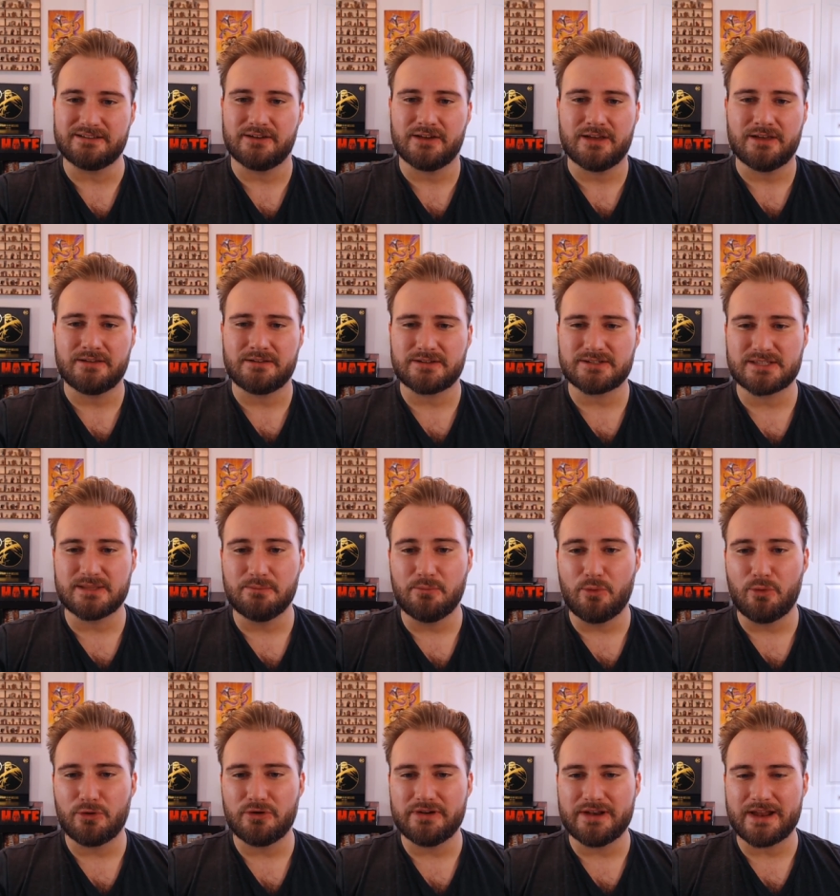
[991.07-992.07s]
Because the more
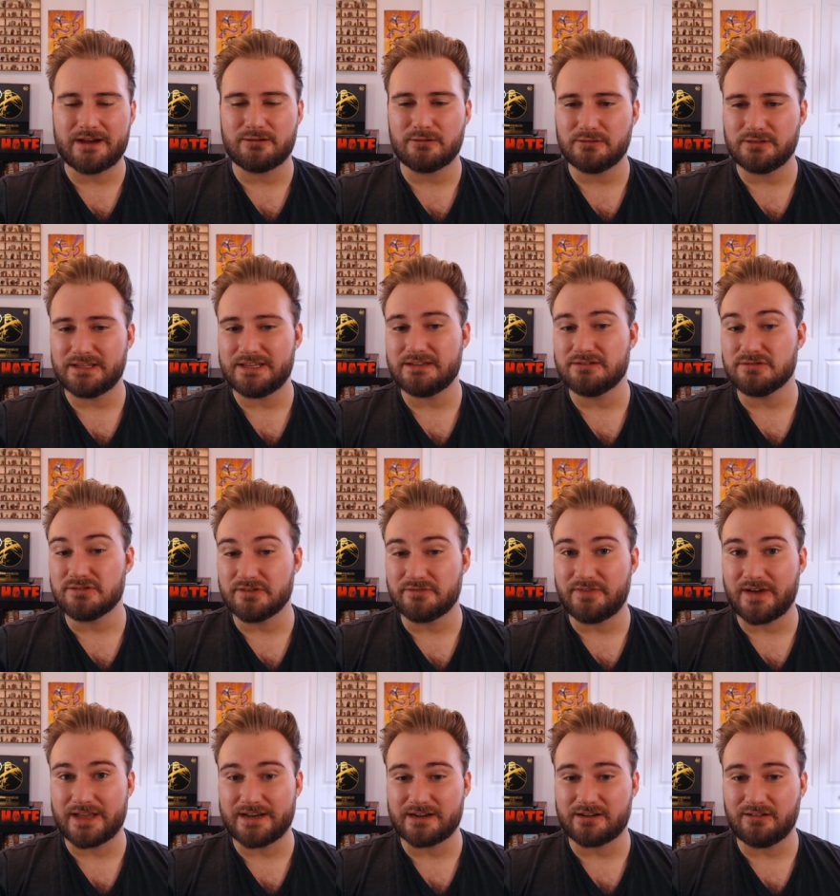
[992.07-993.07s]
narrowly you define
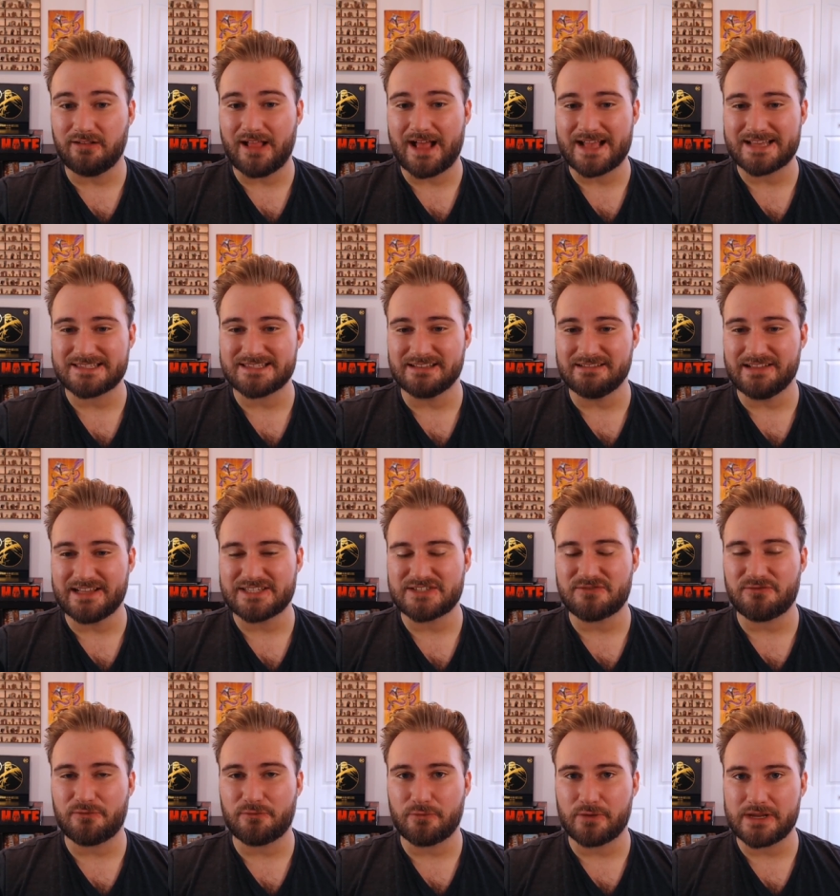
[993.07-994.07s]
a class, the less
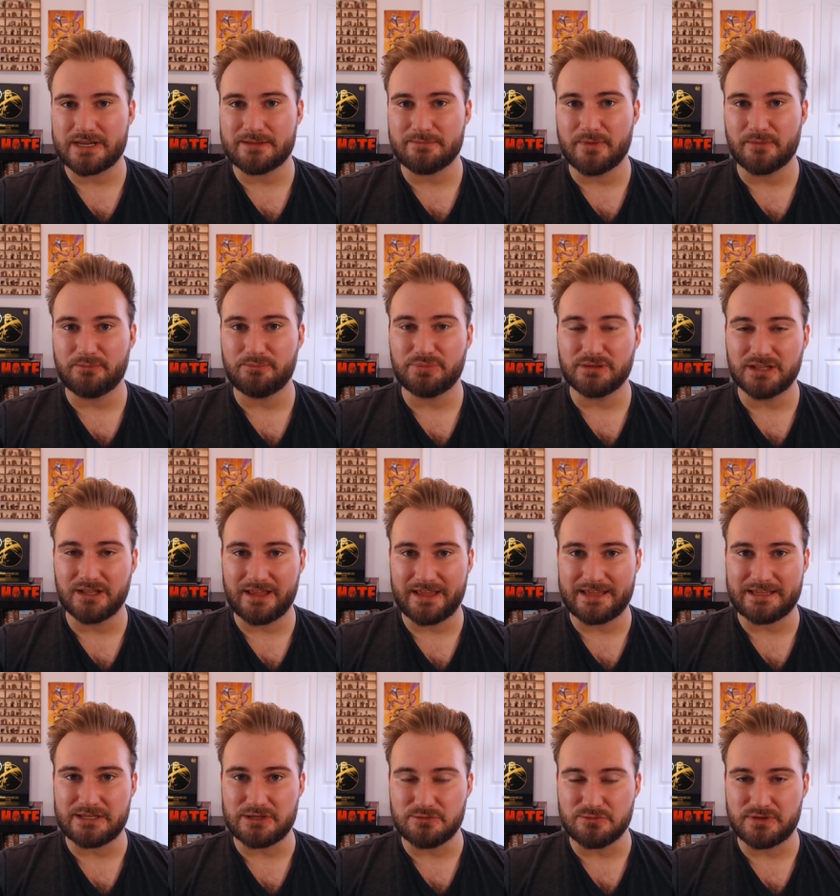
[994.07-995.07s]
freedom of play
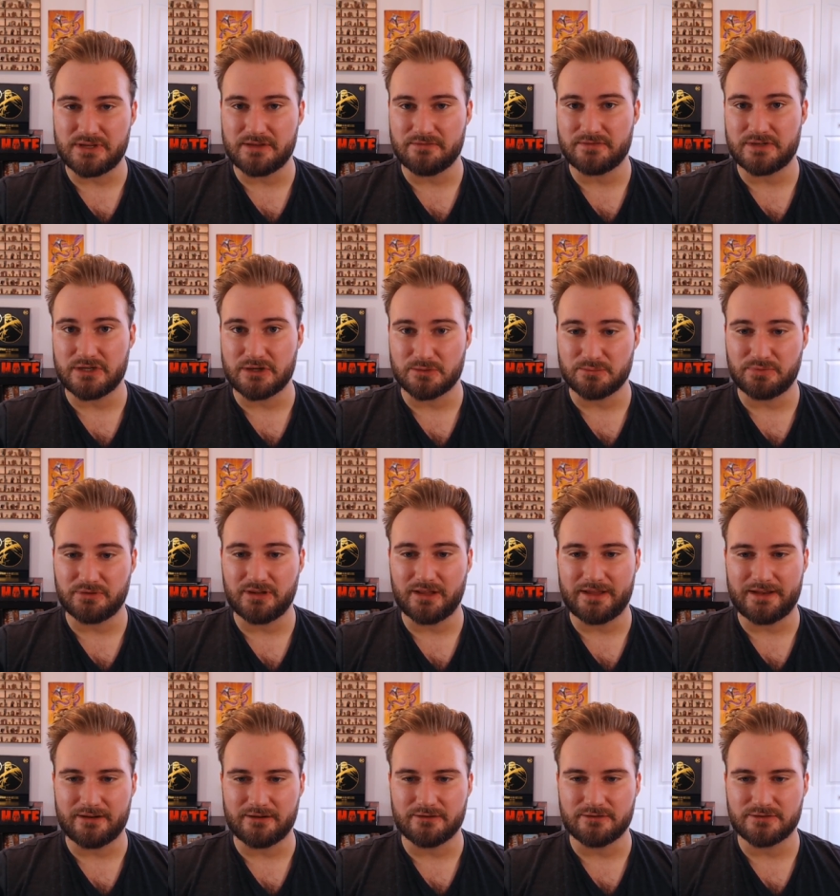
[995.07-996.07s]
you give to your
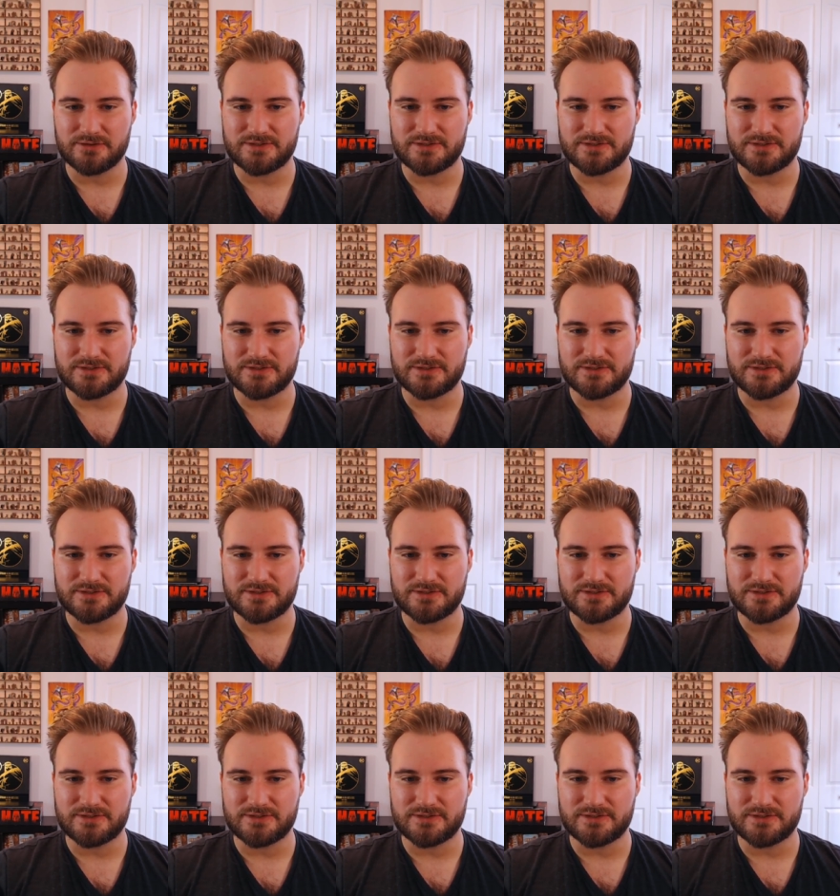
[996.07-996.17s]
players.